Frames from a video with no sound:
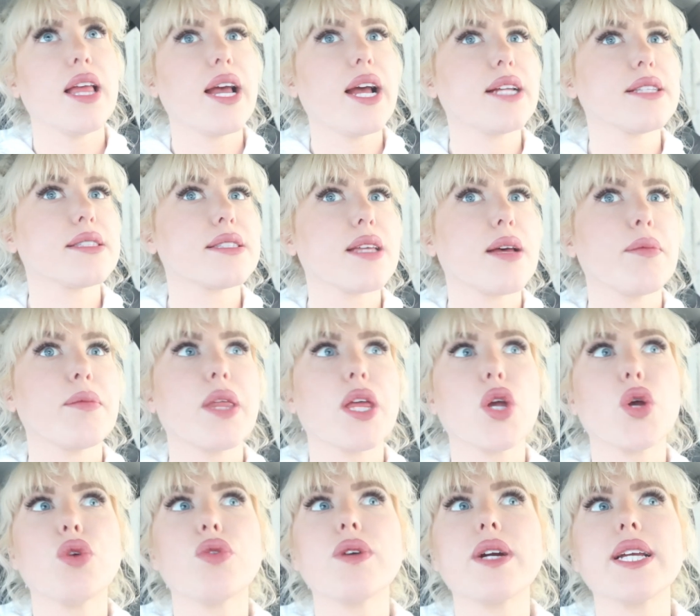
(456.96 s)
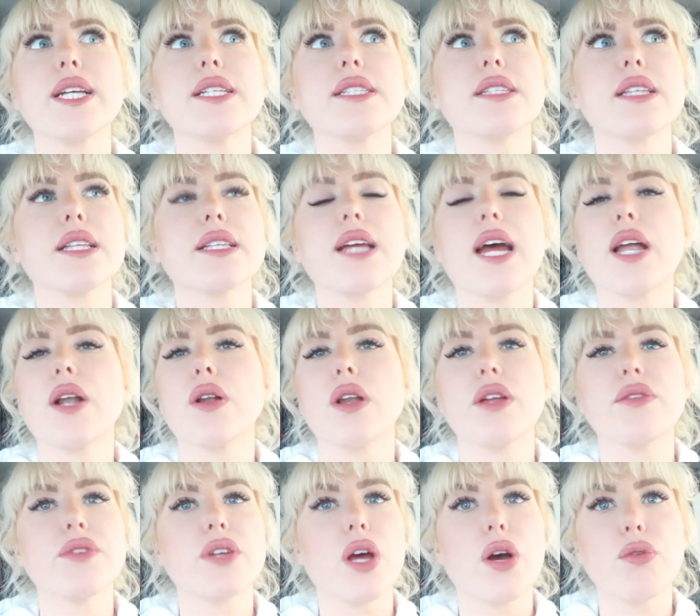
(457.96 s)
at some like crazy I don't
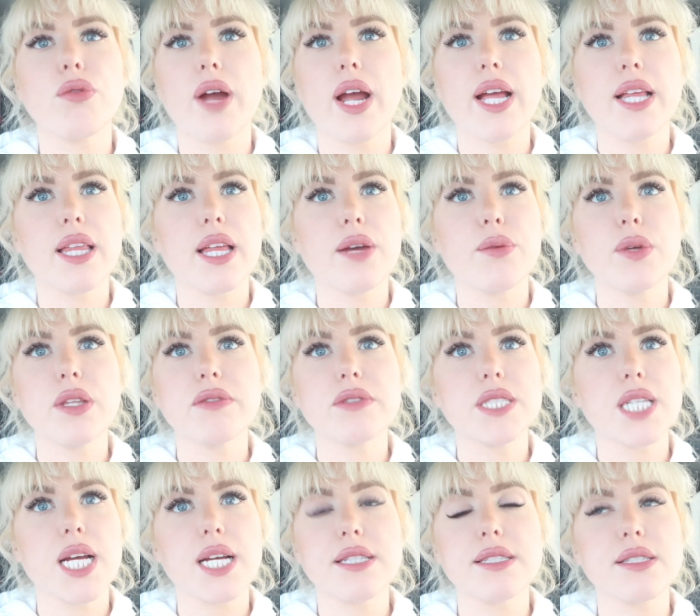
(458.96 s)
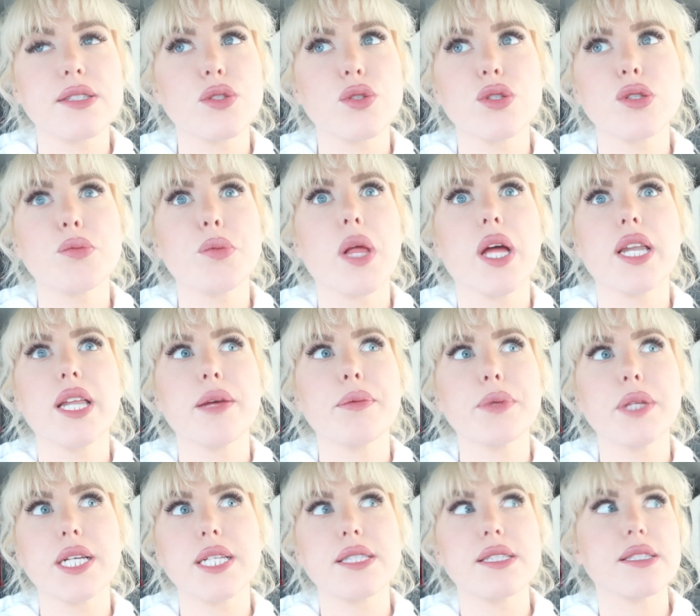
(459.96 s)
even know right like we live in Texas so there's plenty of
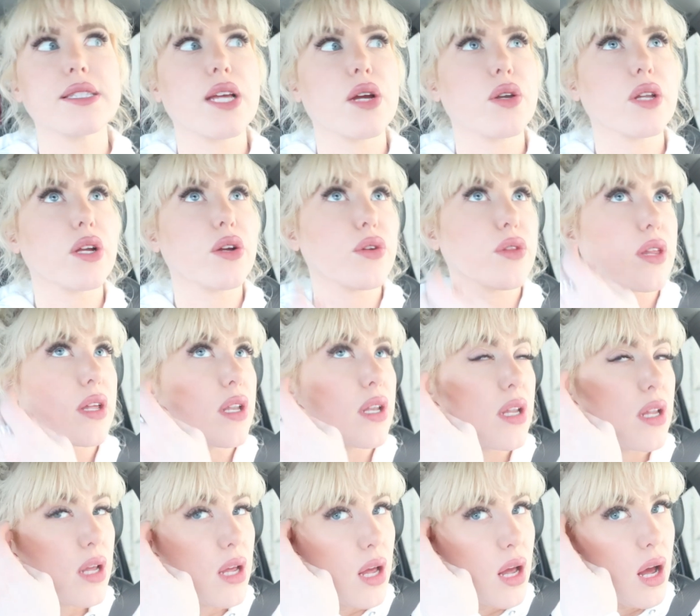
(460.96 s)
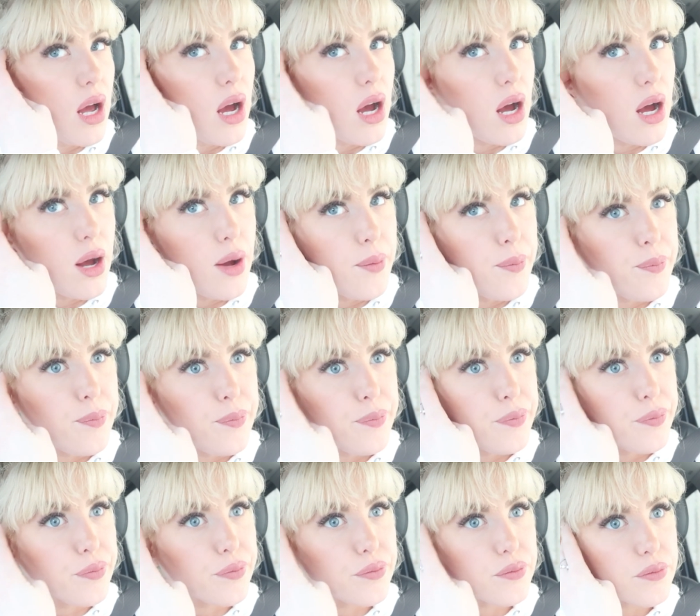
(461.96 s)
places out here that
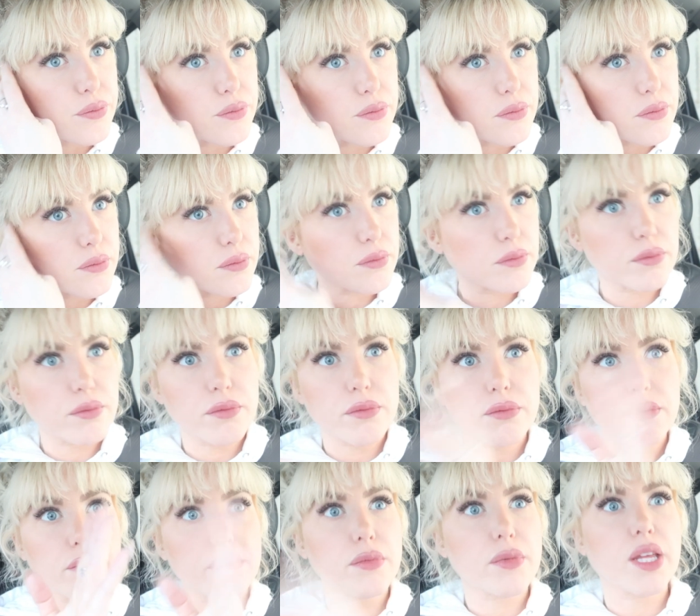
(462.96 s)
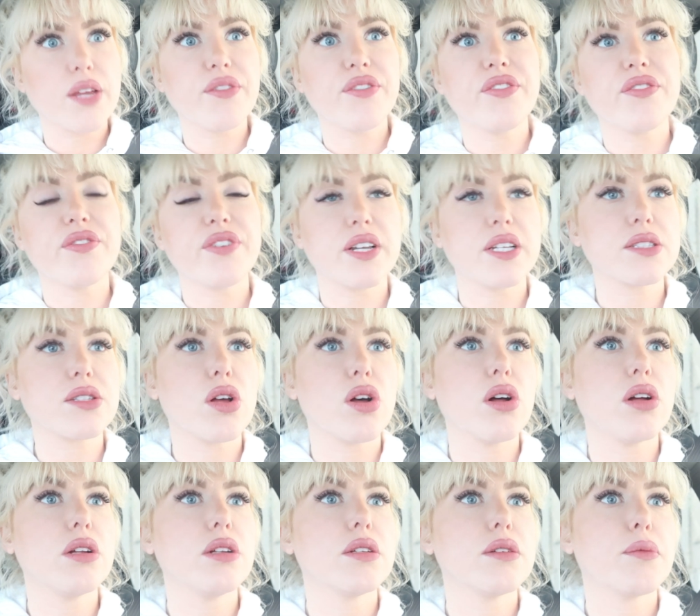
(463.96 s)
um can fit us
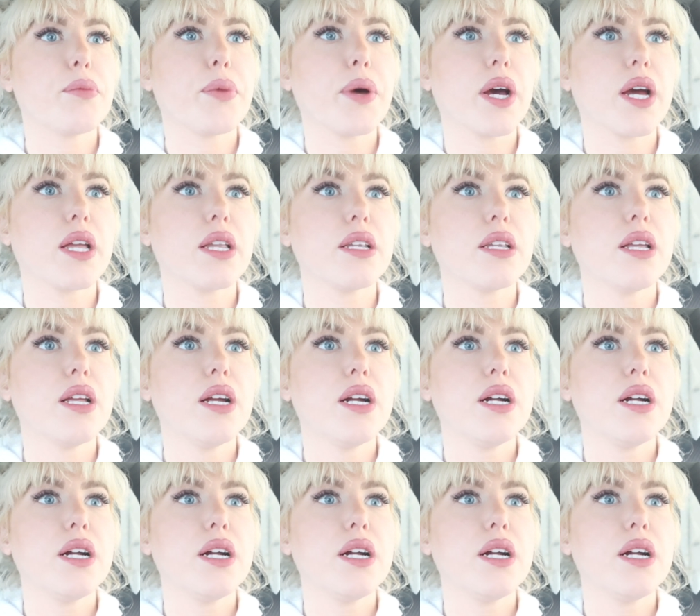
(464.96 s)
all but